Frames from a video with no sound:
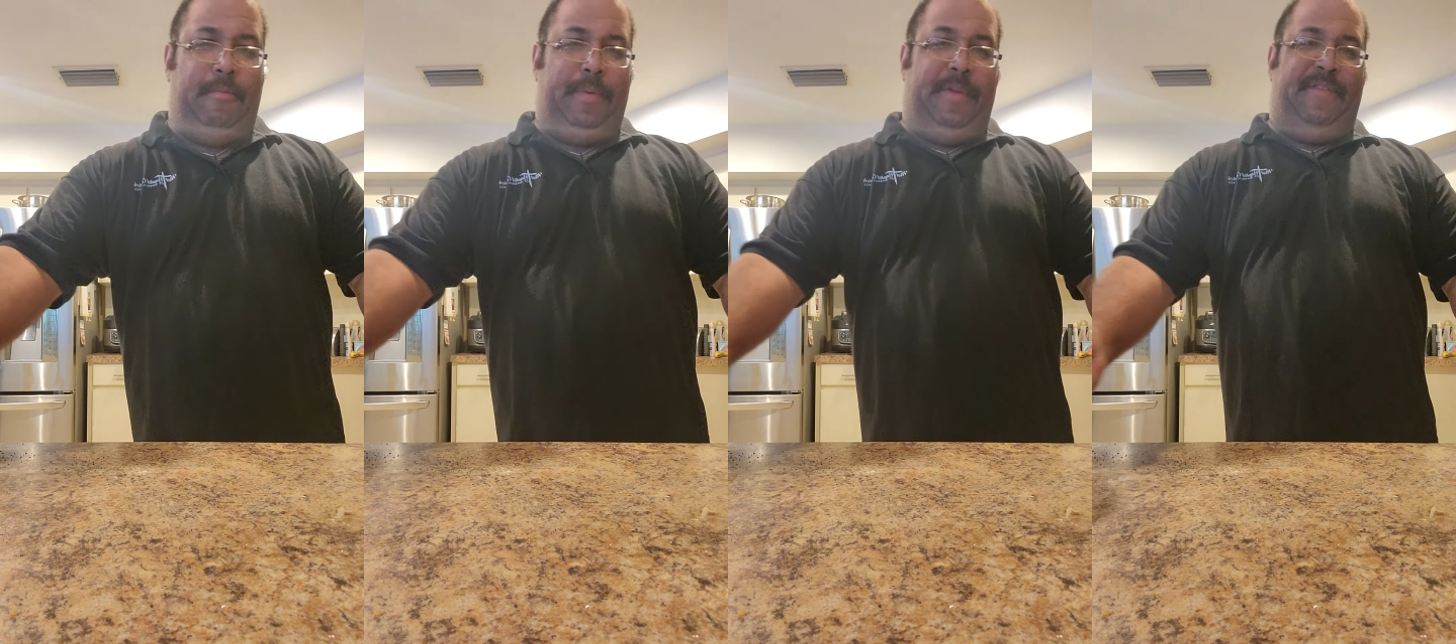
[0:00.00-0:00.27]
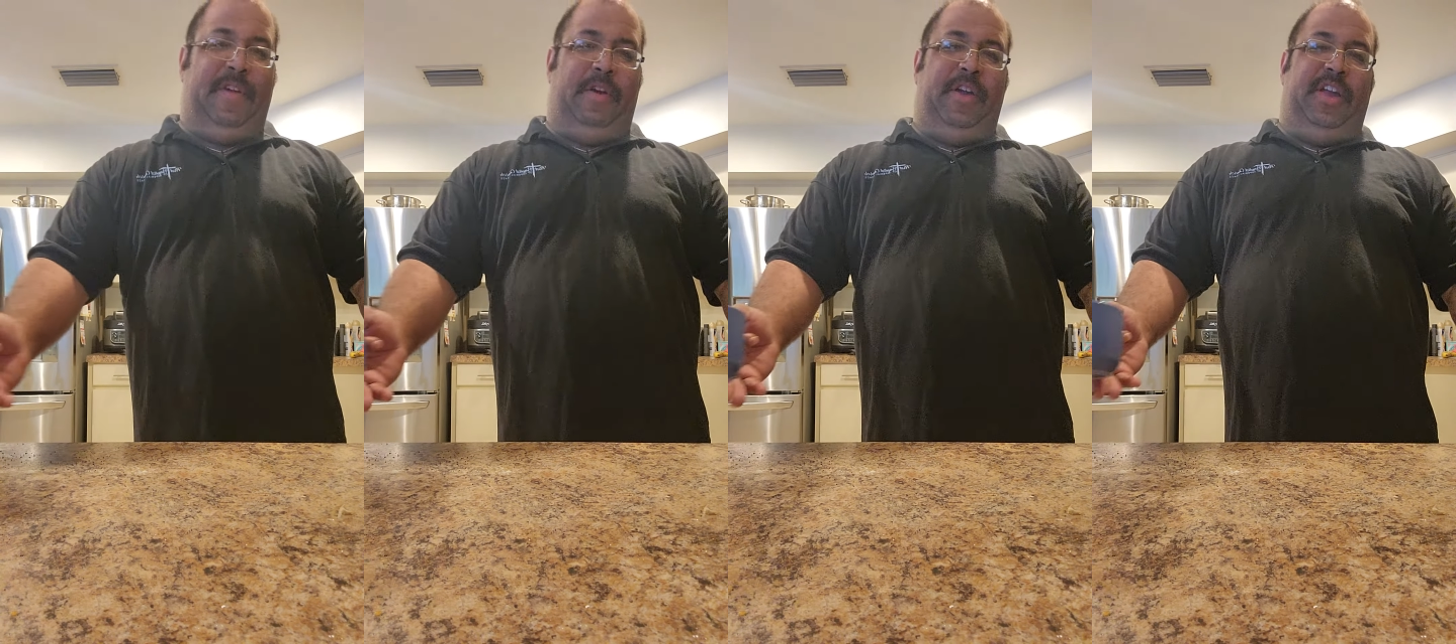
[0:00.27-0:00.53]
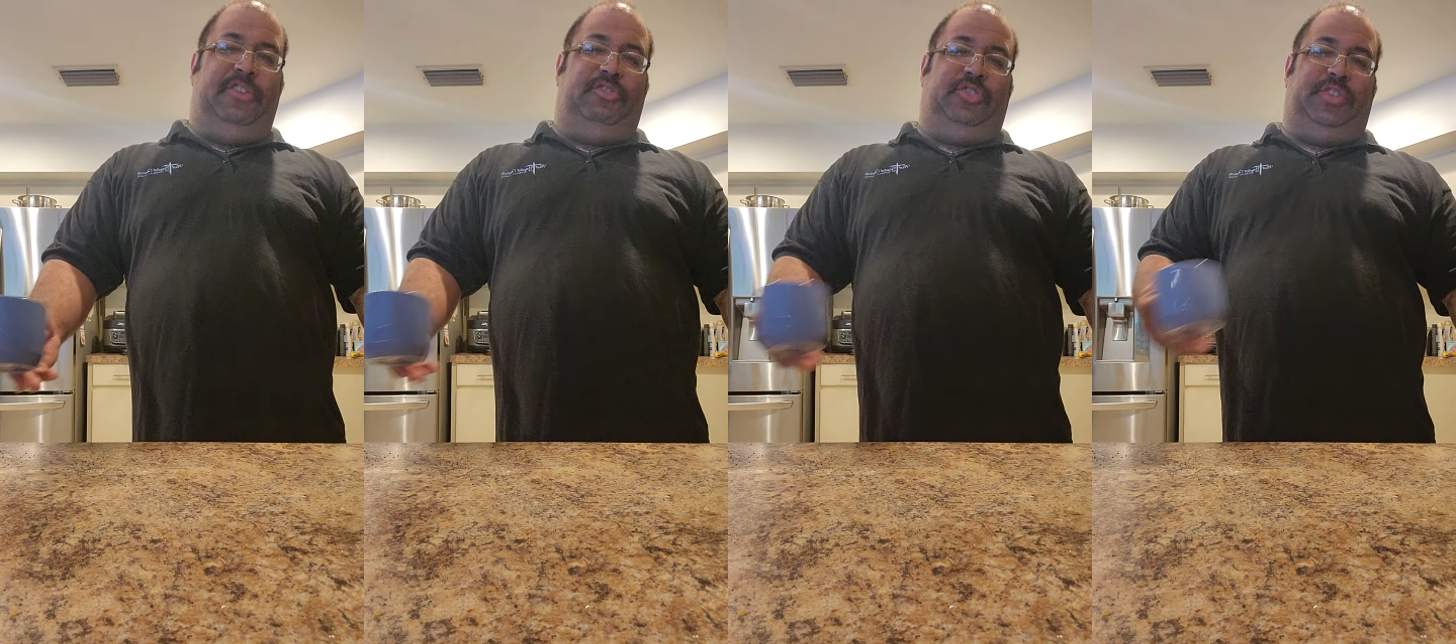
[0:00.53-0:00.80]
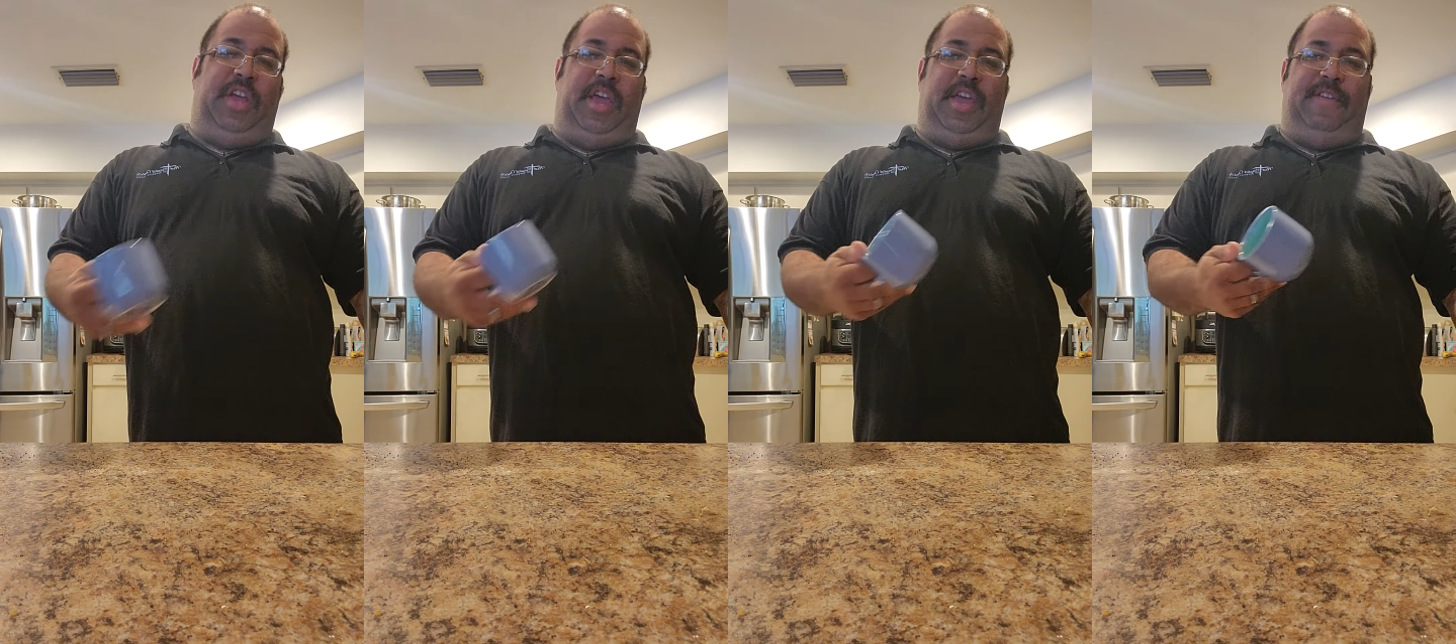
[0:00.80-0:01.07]
be very
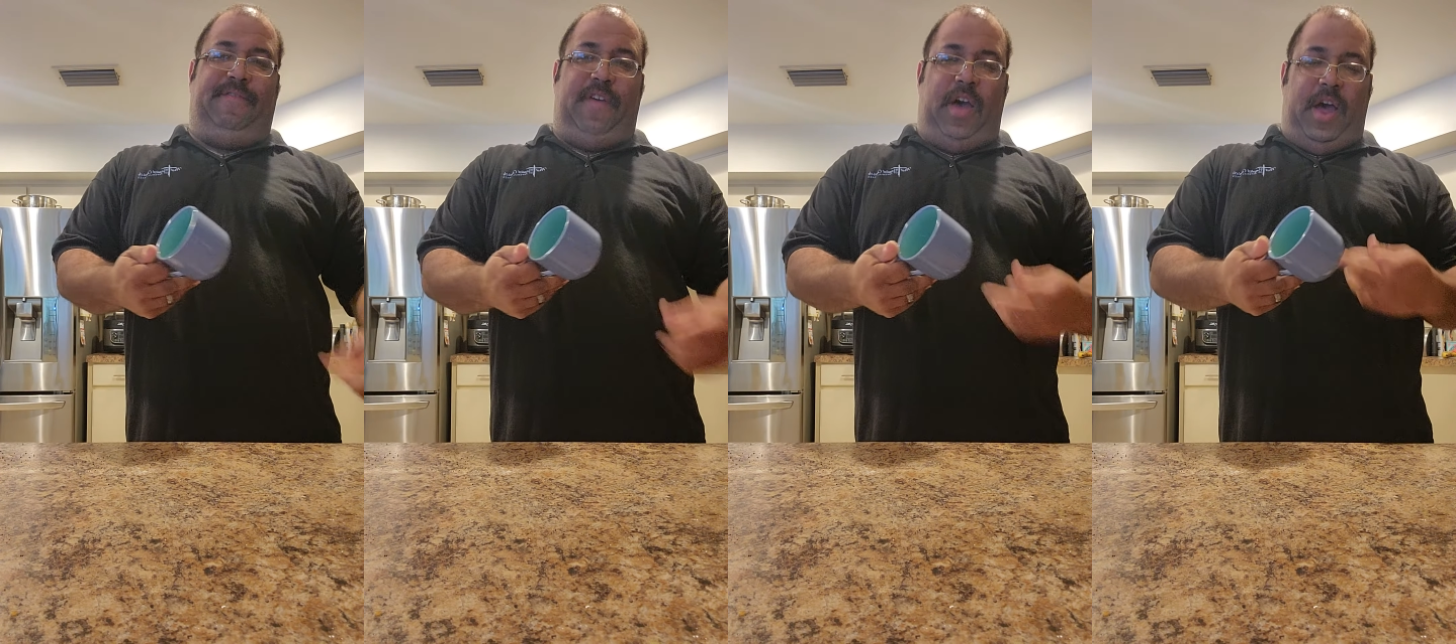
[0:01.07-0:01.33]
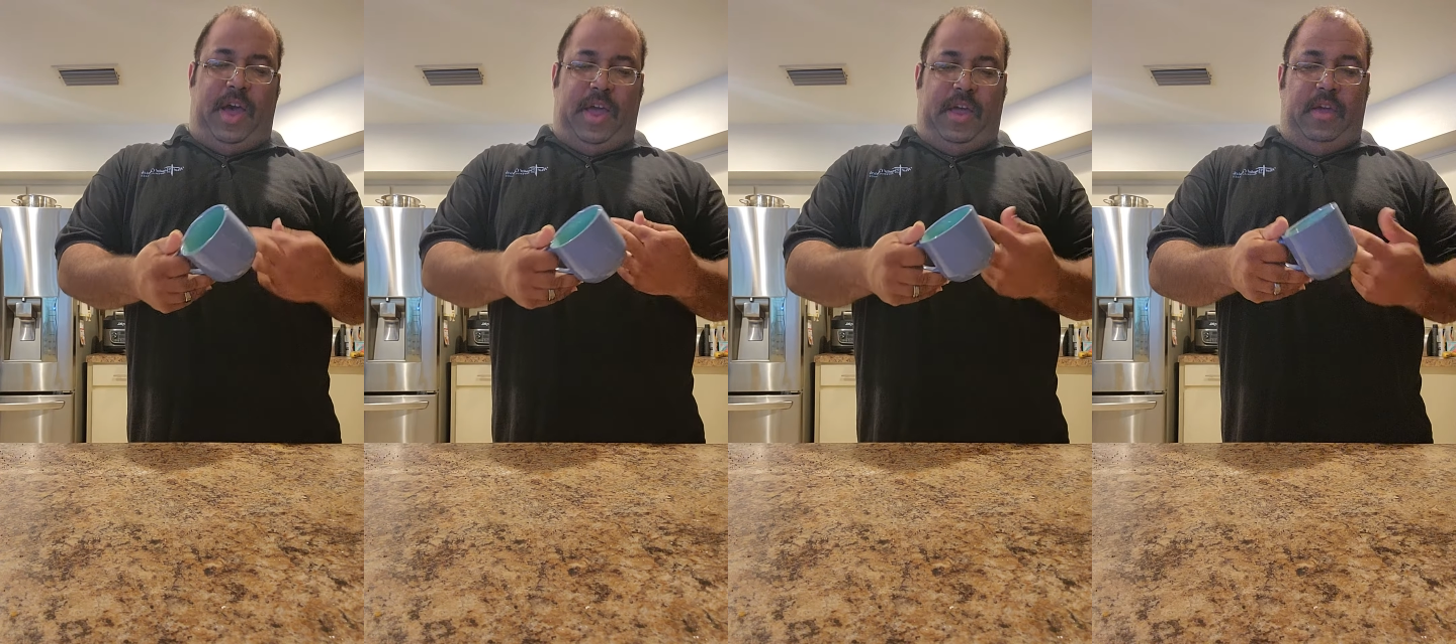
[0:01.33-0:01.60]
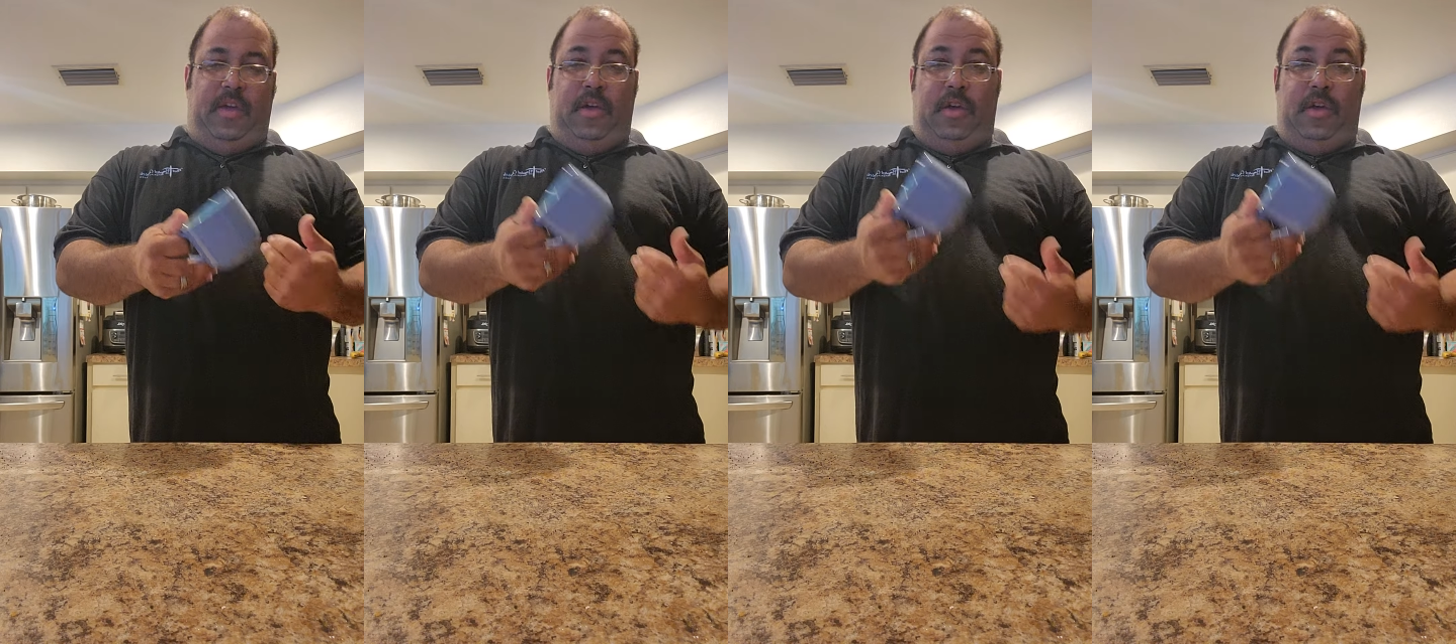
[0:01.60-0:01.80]
interesting if I